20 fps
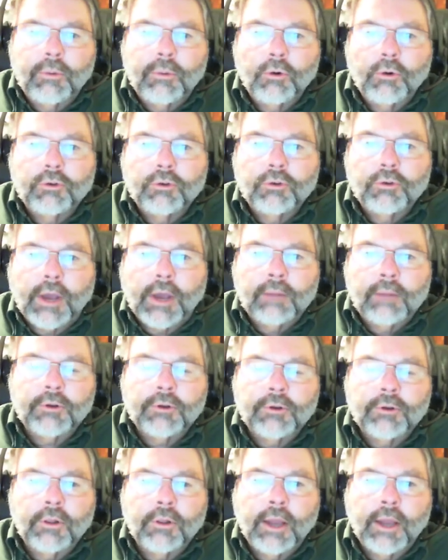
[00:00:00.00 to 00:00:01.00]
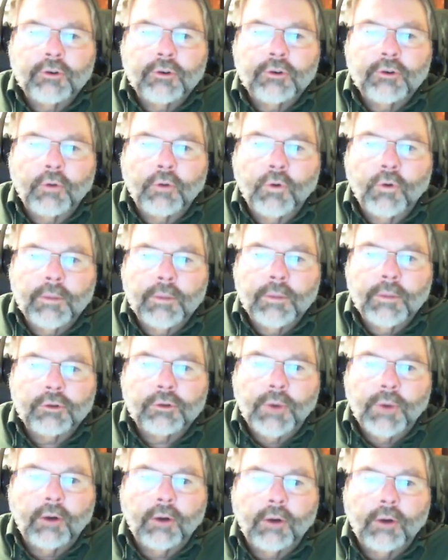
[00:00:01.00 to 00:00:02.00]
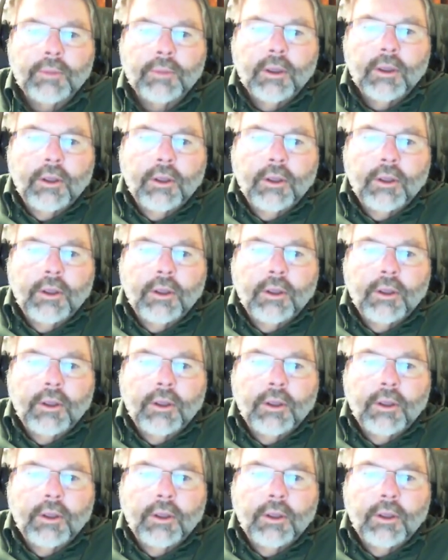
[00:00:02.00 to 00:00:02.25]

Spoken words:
produce items in a line chart for me as well.